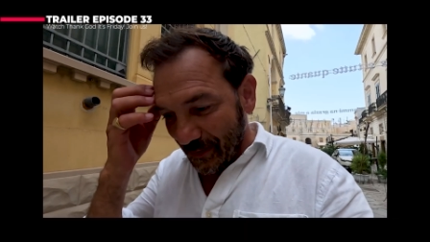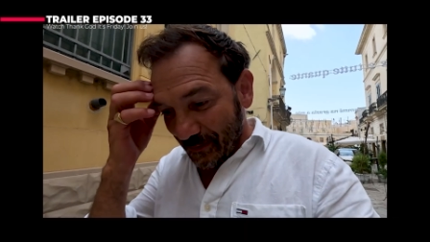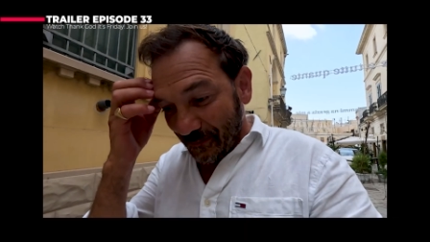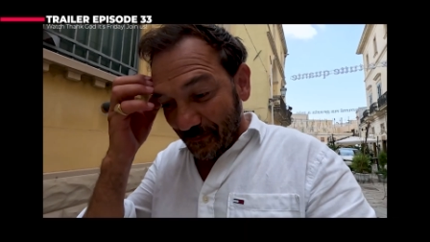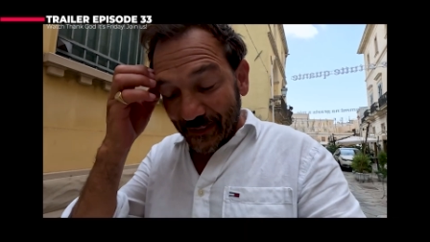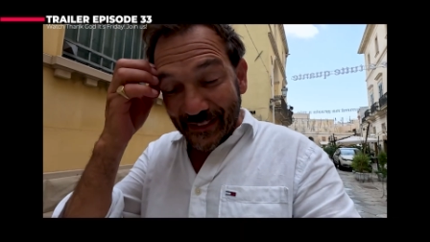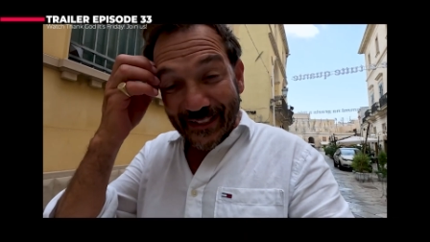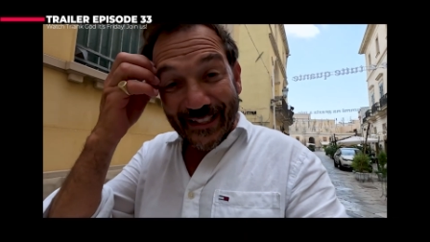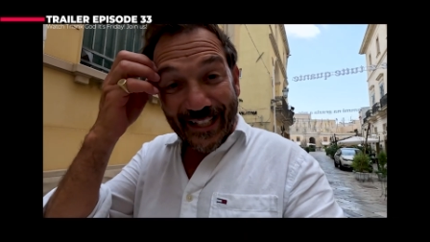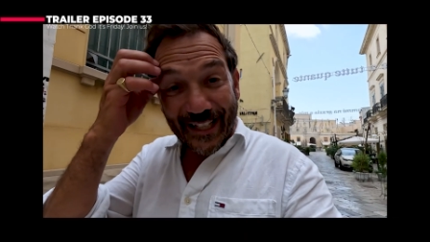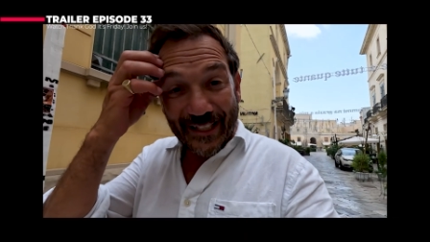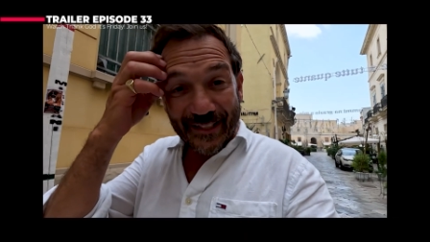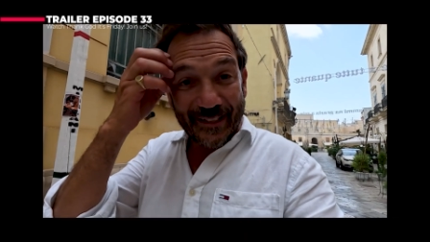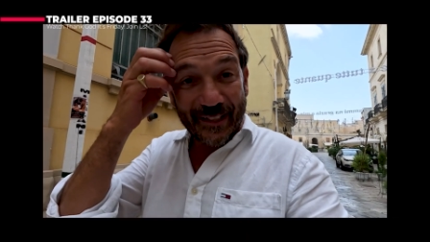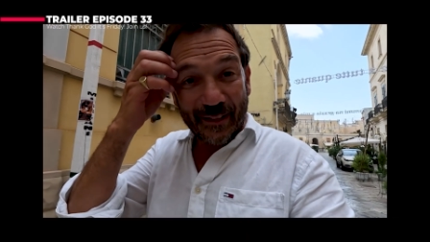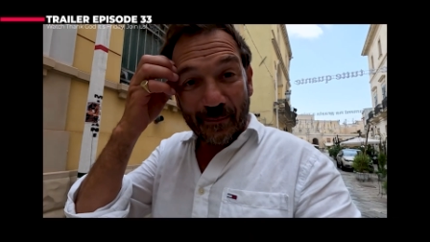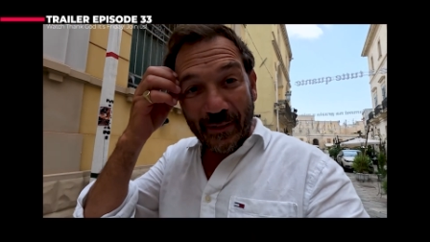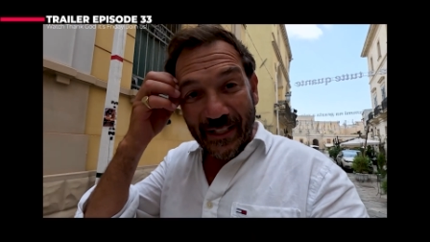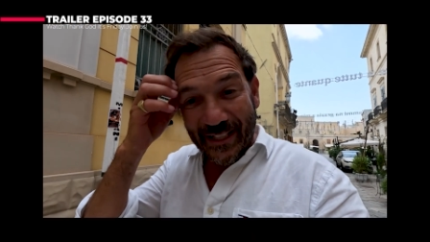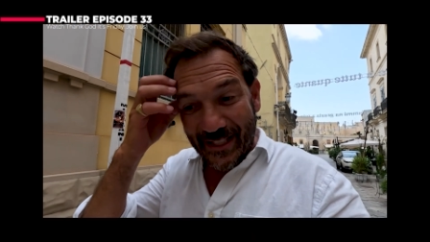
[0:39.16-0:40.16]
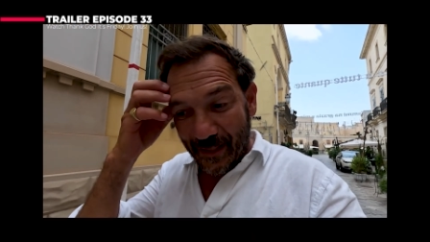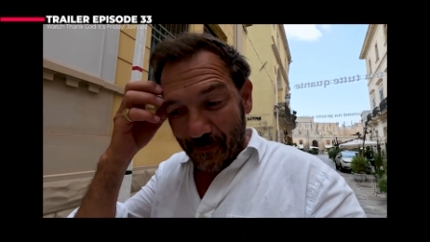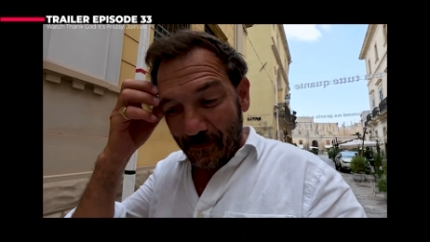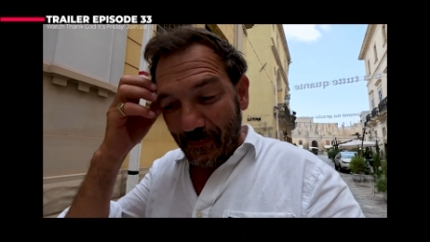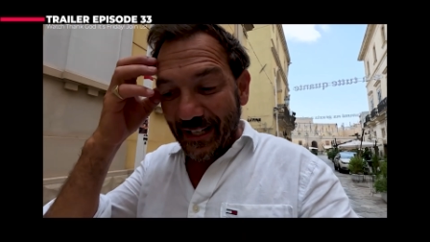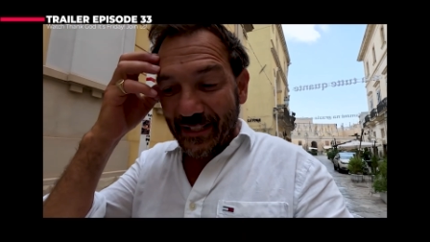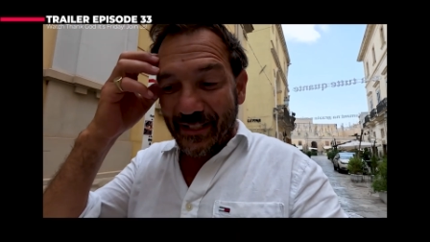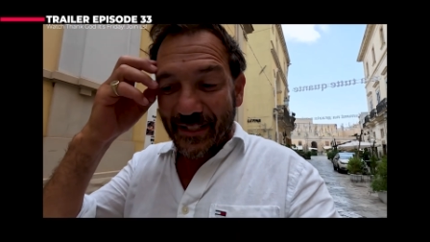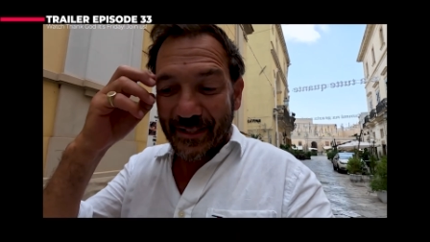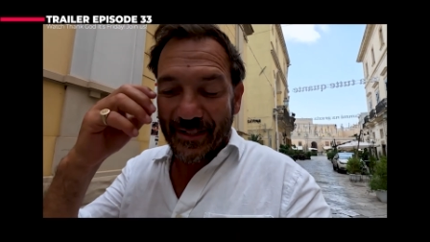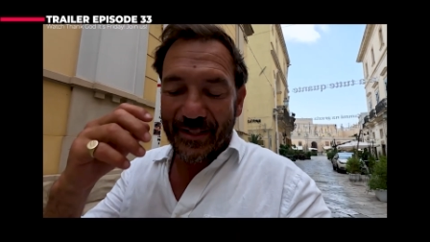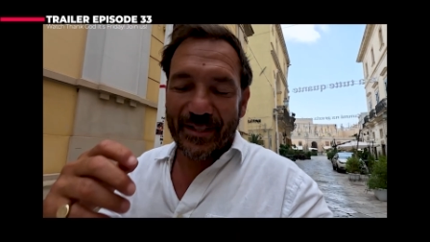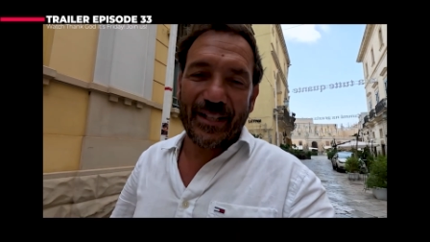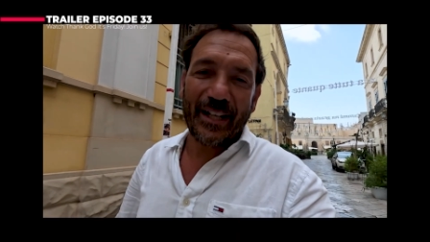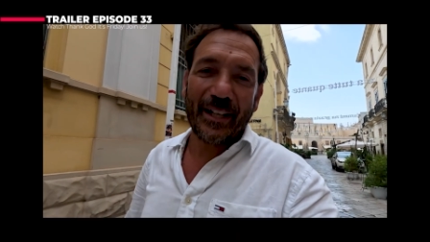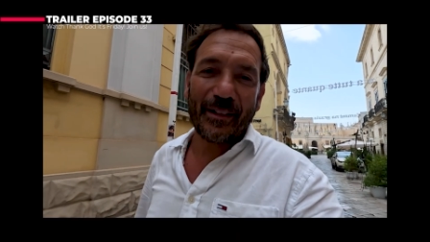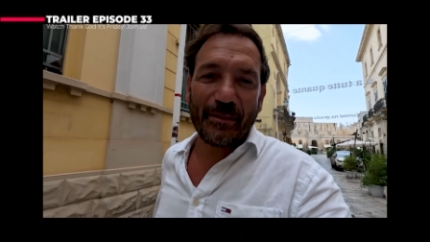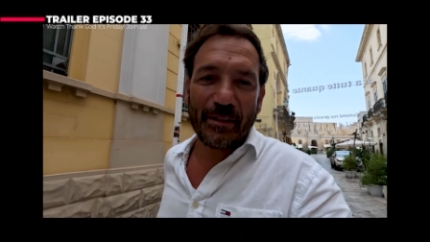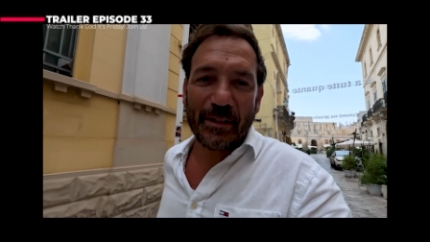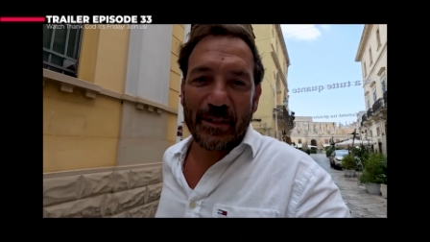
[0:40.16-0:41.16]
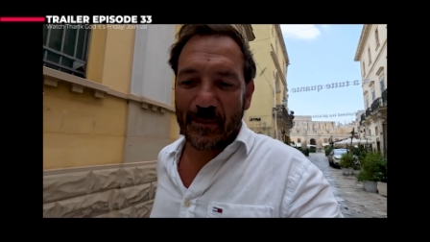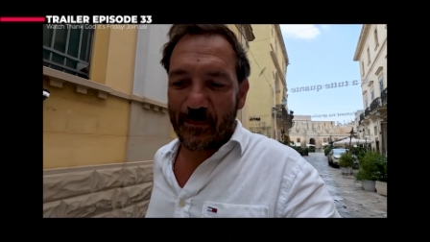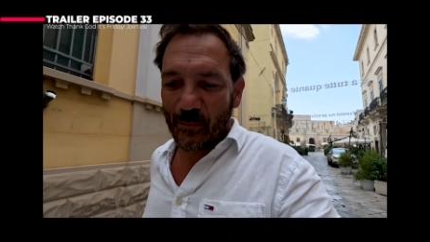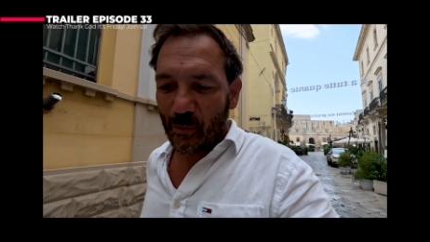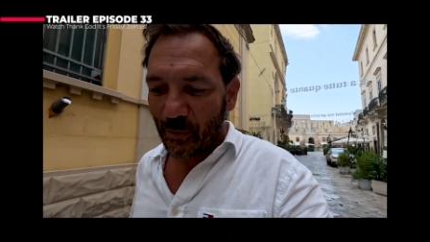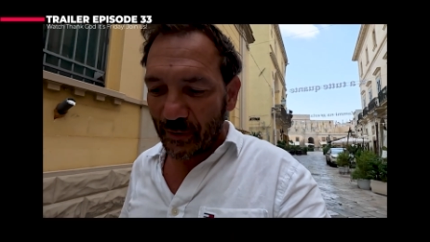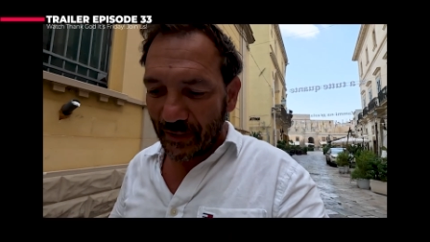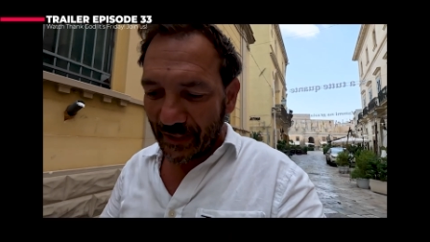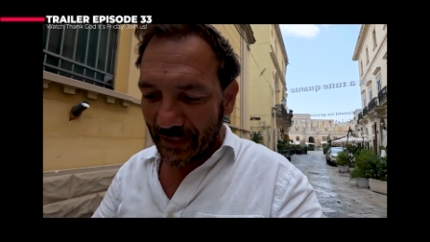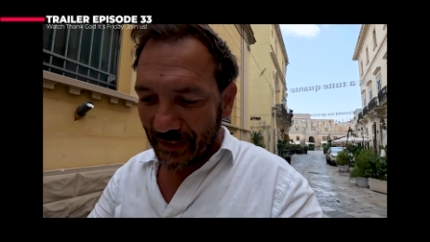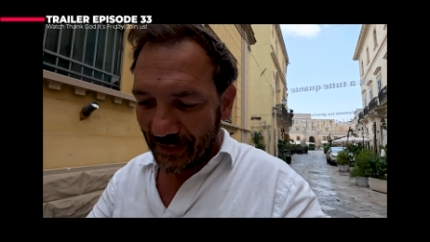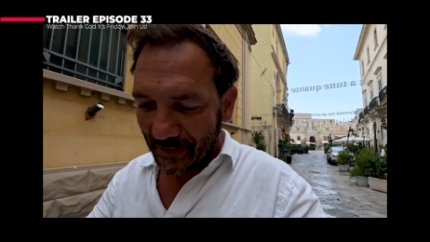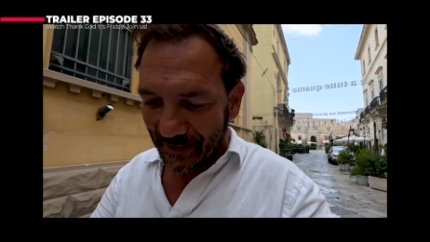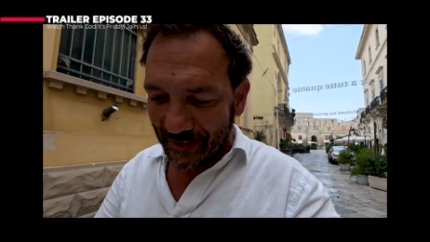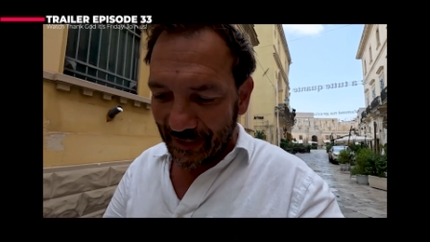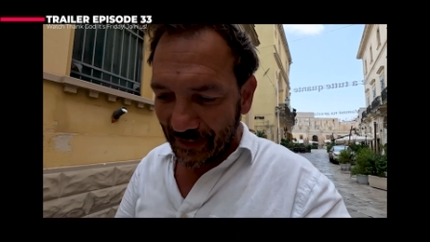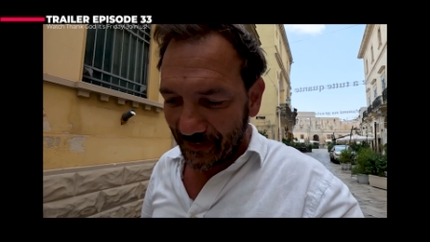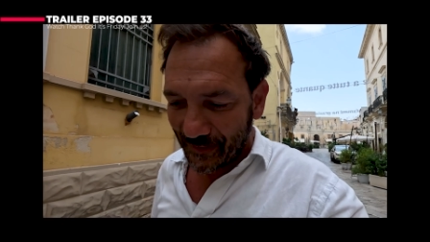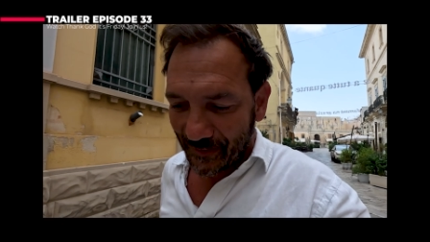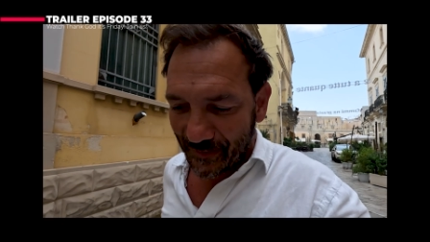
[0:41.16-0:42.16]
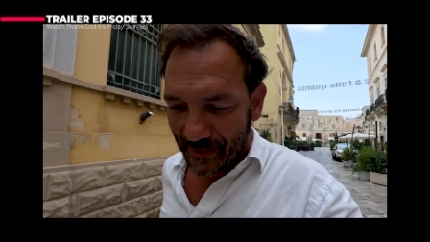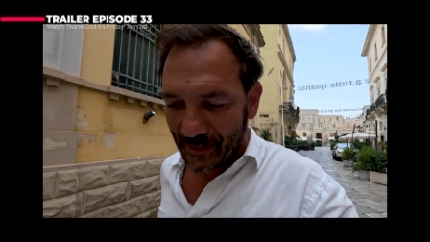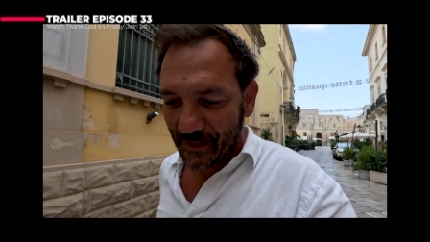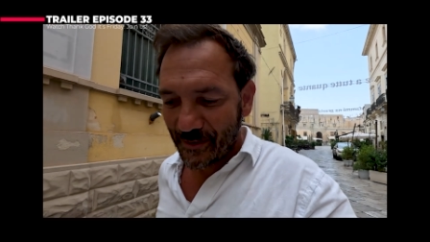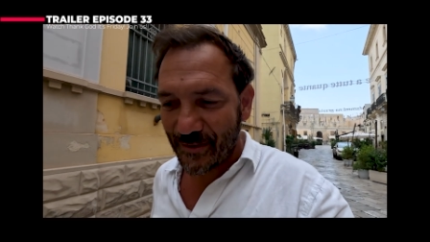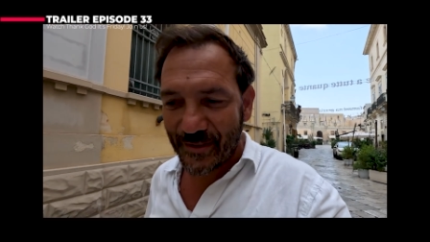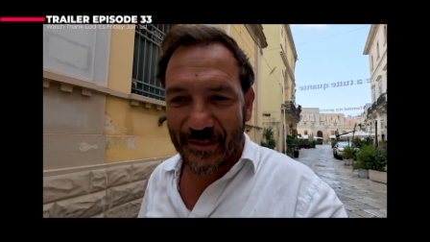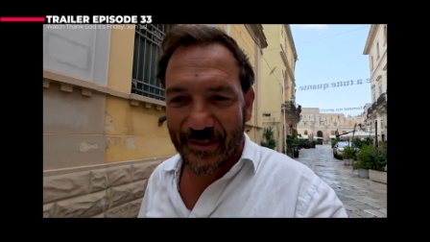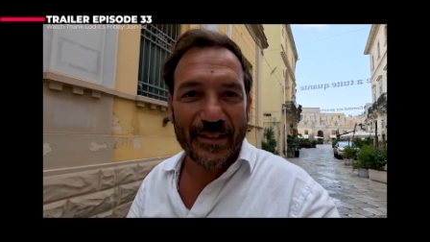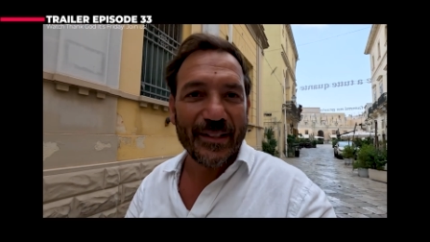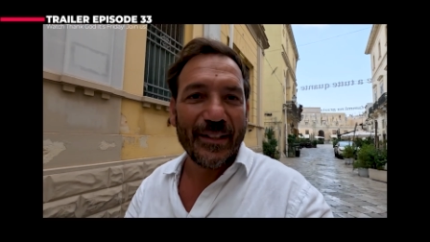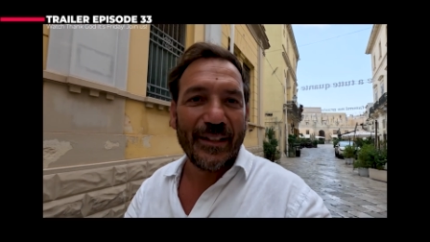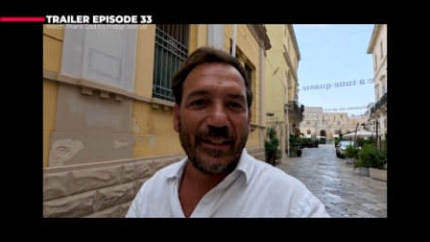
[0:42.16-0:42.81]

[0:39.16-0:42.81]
fantastic meeting Matt and Sarah this morning and getting things